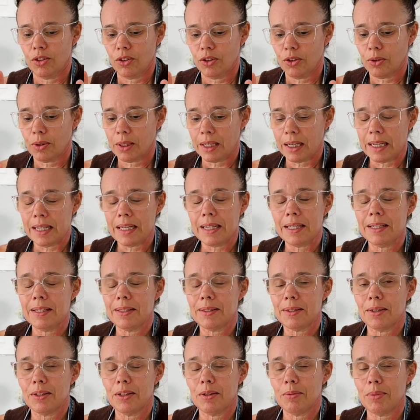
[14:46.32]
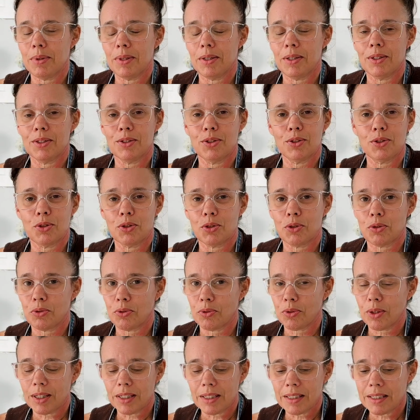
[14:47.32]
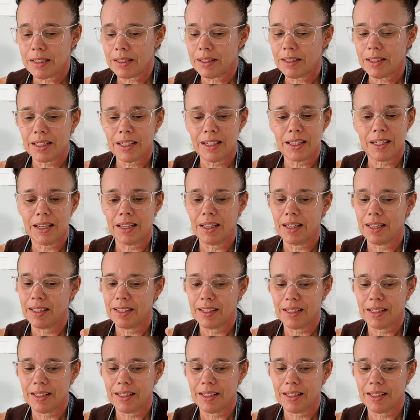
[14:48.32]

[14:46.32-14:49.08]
your cake is going to be structurally